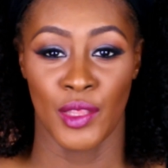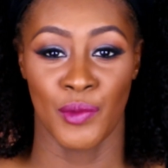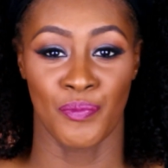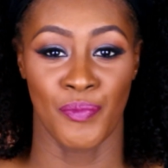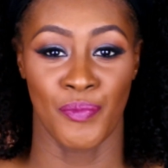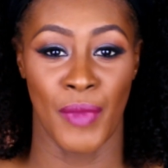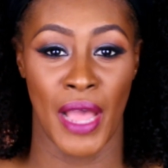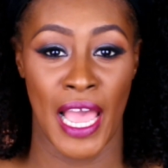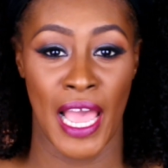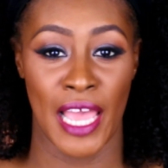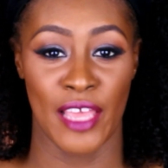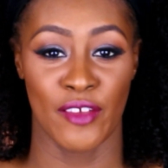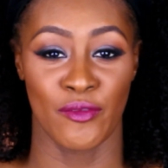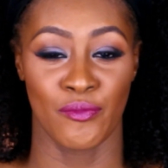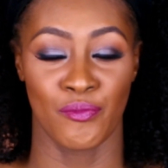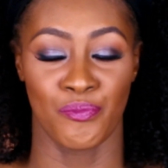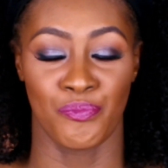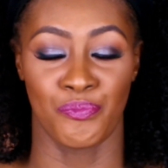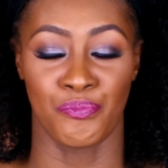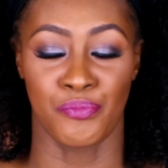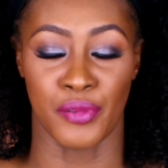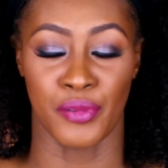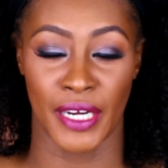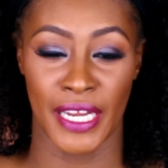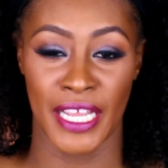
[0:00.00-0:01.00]
my
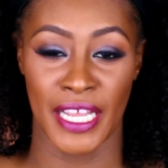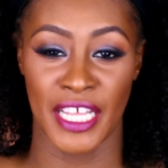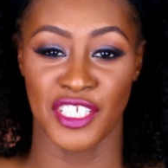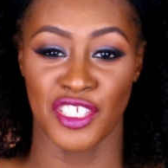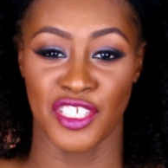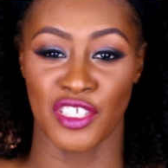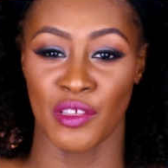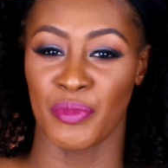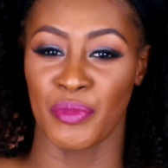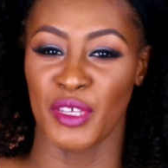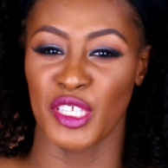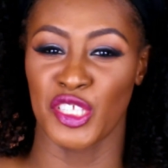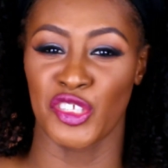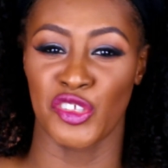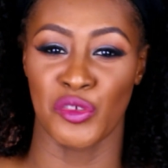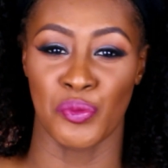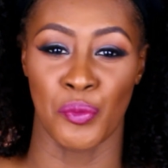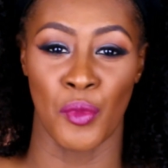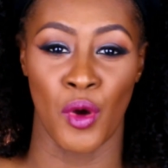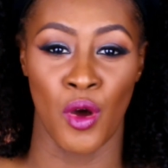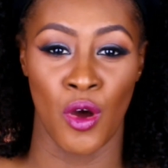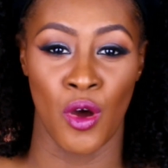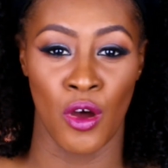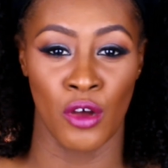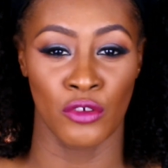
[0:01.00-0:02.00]
braids to be
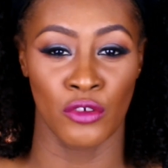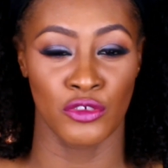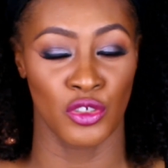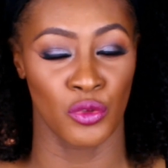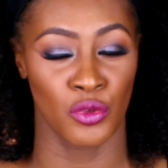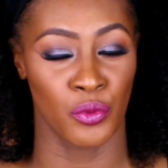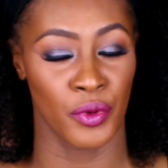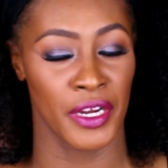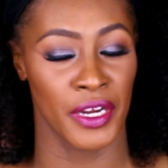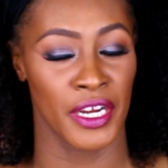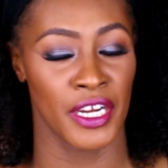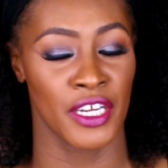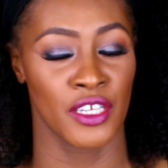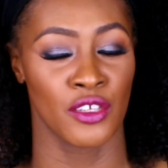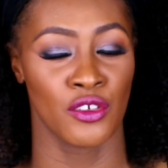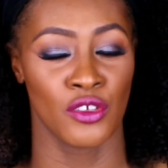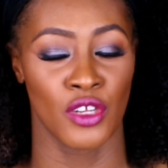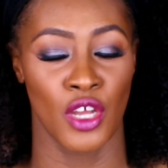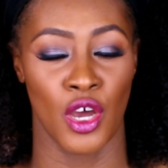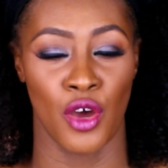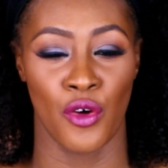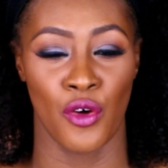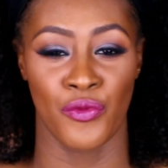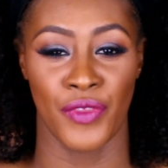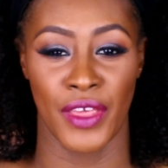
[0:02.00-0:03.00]
small to where, you
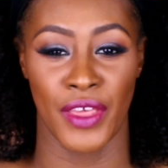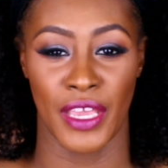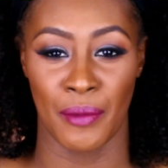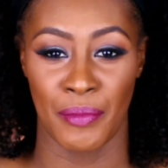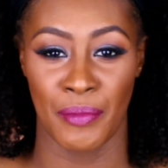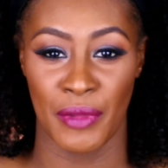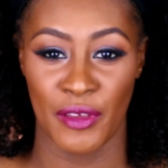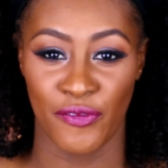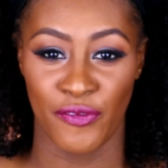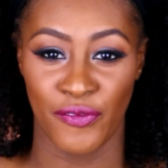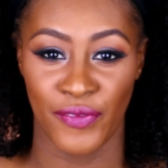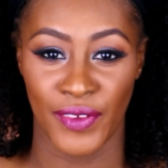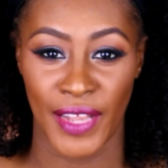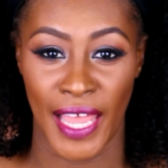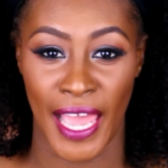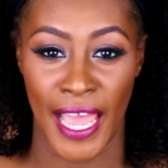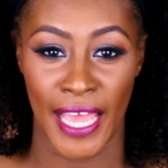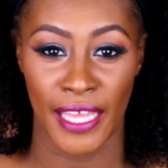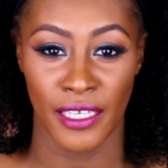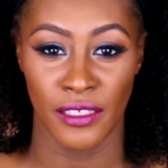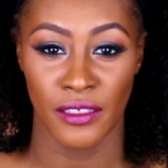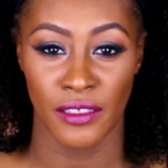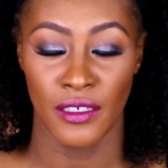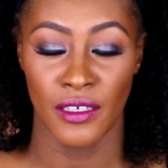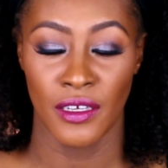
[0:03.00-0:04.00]
know, they could be
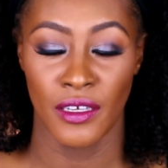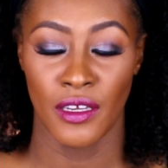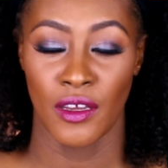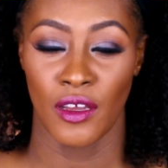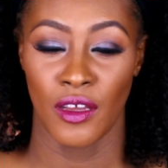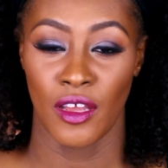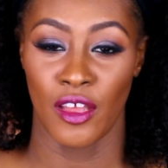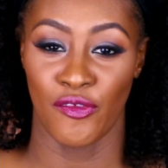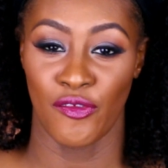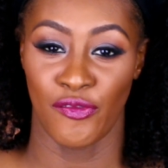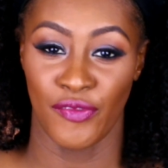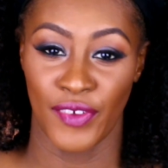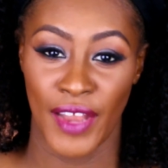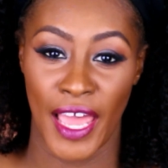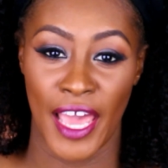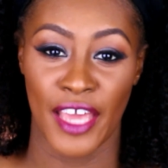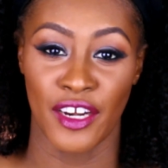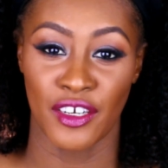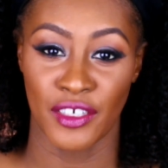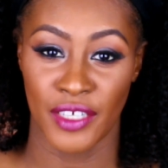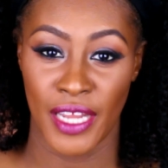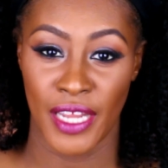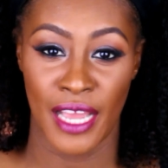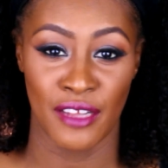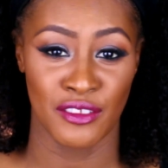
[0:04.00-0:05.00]
flat and
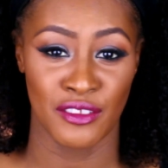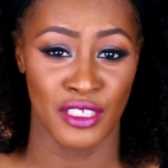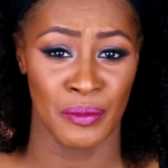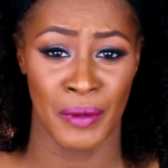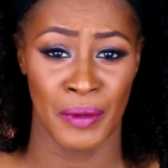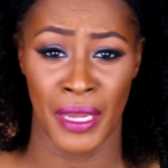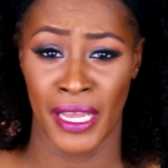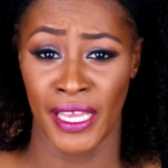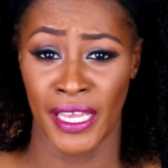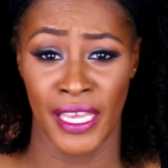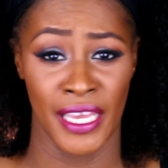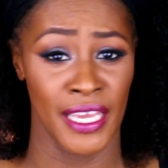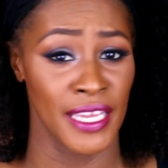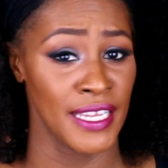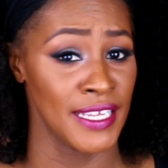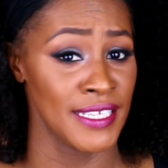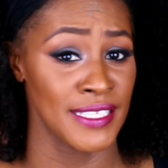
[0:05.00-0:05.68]
flatter down to my head.